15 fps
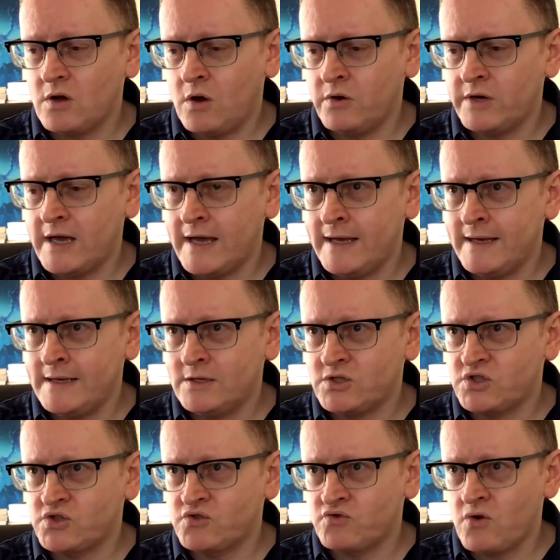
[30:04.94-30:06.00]
on a
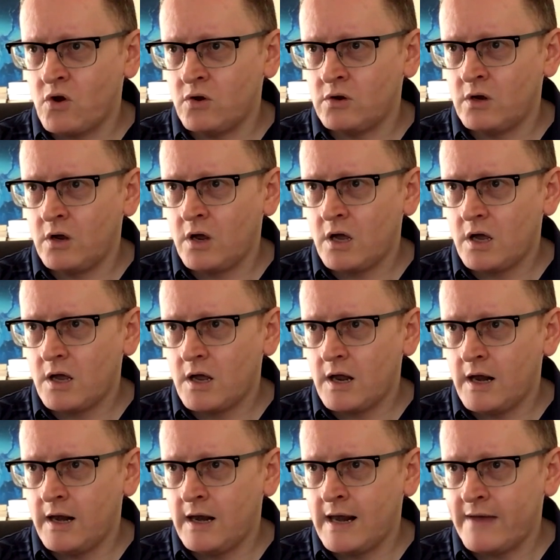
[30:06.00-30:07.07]
strong
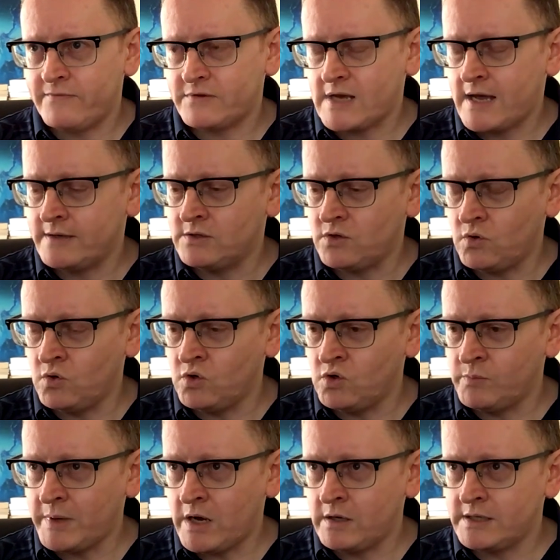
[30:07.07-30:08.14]
left-hand
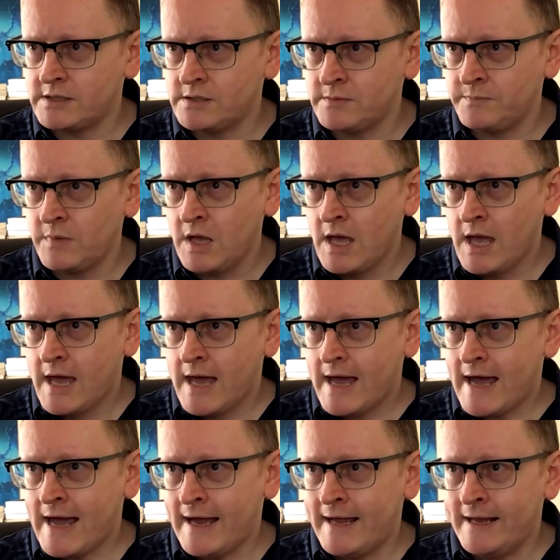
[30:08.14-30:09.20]
orb item,
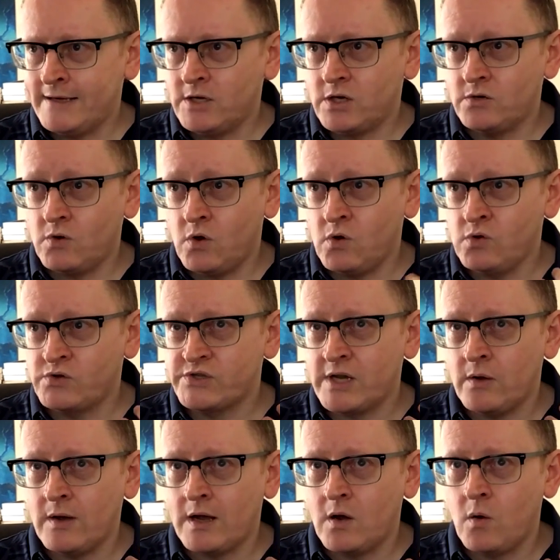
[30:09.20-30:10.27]
and you can
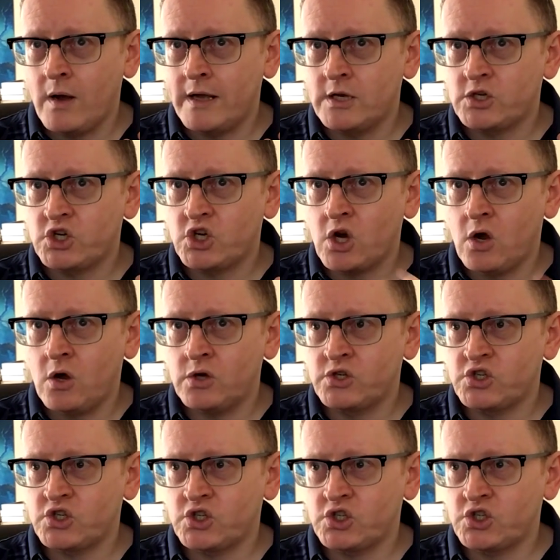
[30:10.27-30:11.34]
also acquire
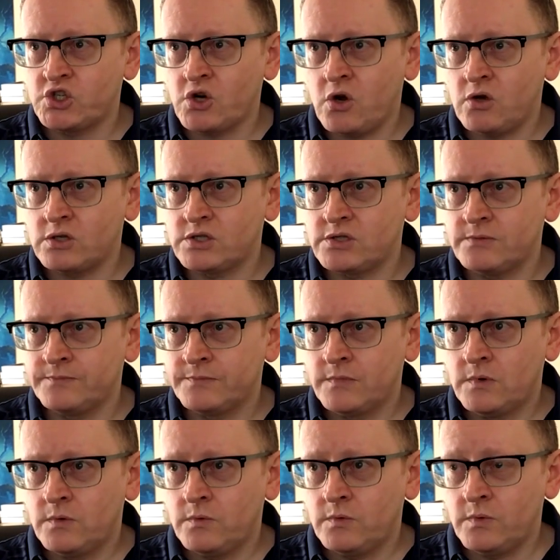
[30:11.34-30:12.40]
charged shot,
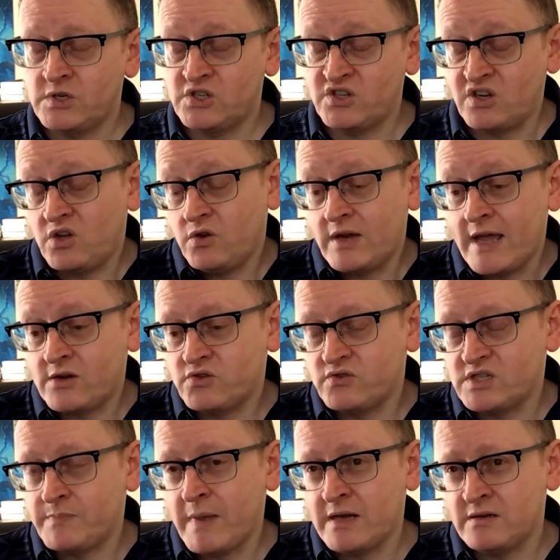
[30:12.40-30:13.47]
which is a good extra
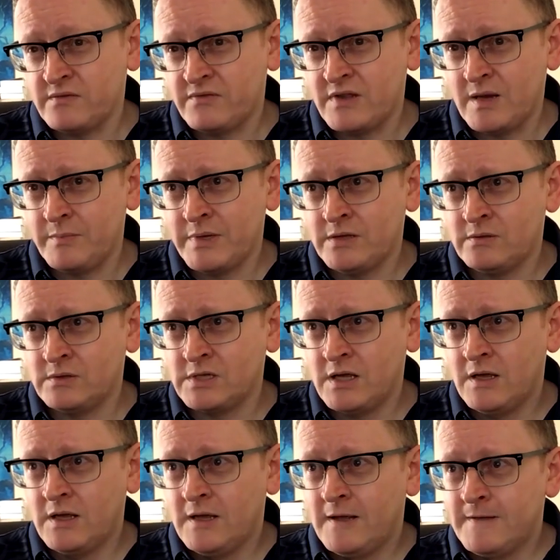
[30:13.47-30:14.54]
spender for that build,
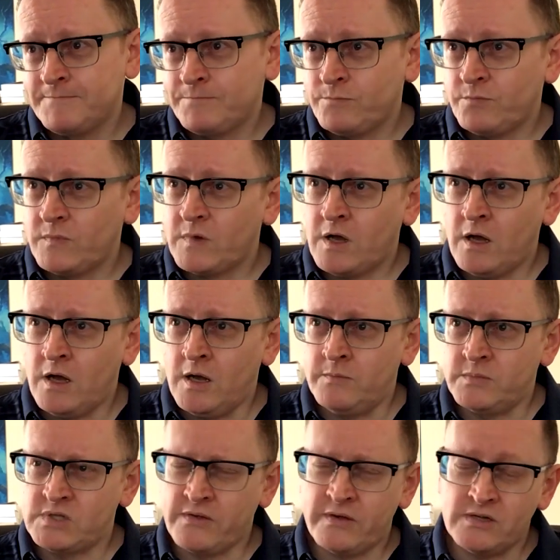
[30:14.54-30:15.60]
which
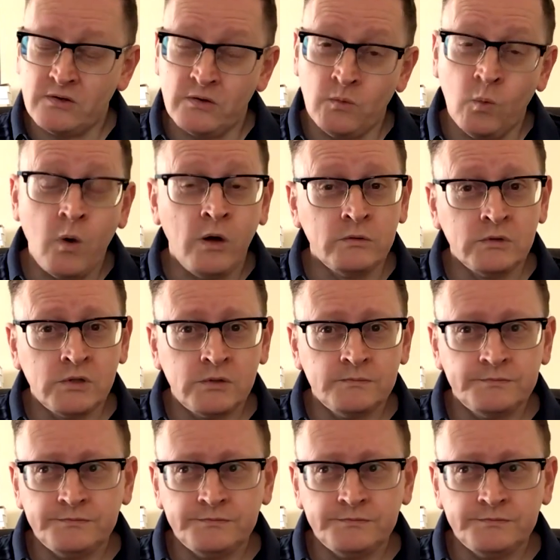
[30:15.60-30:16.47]
I think is on a wand.